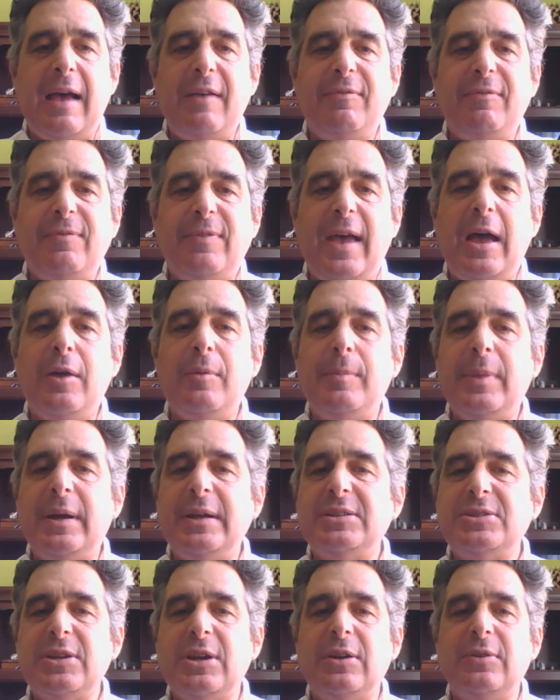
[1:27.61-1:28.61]
I found
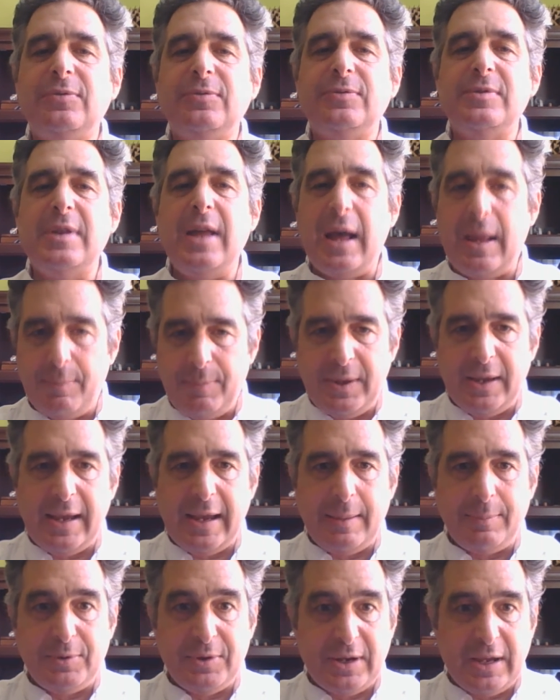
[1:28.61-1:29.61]
myself not being
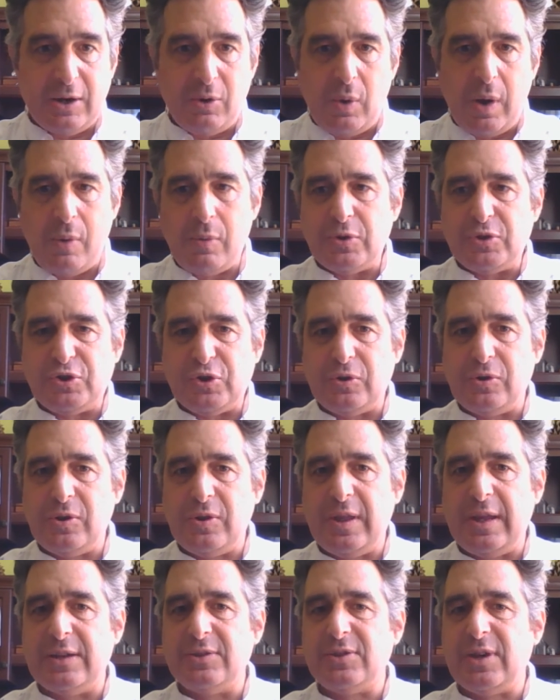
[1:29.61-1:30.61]
able to get away with certain
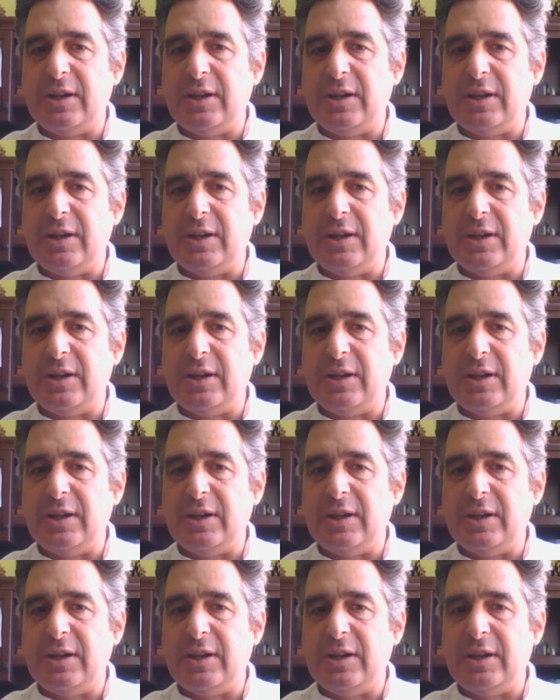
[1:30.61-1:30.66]
things.